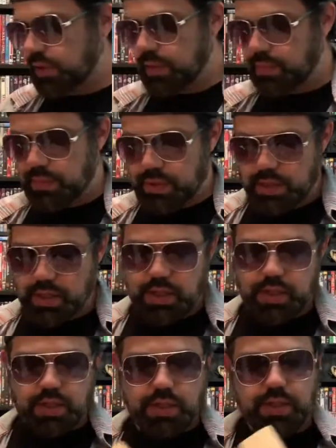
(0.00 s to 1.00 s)
up.
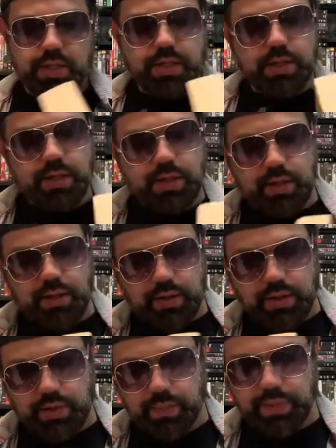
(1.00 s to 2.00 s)
Okay,
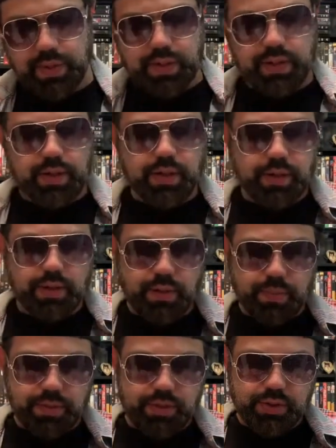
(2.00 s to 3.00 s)
little Pinky here to
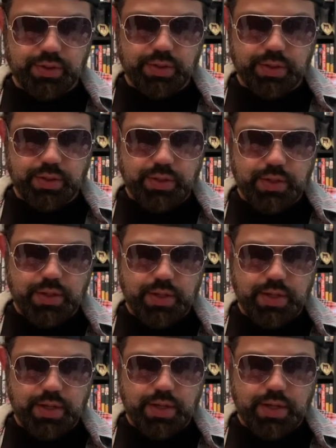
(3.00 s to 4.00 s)
open this shit
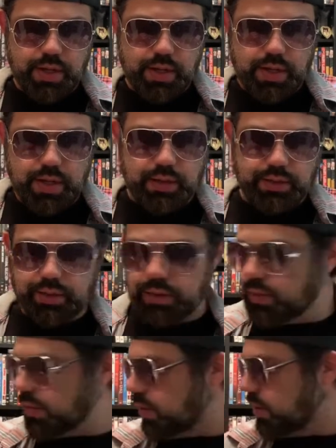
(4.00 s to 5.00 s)
and see
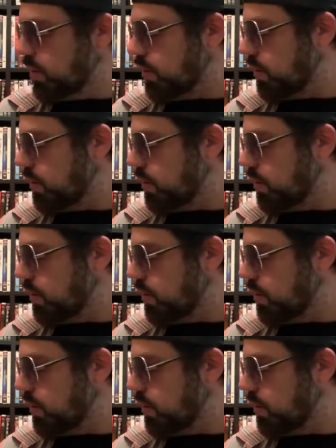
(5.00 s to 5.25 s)
what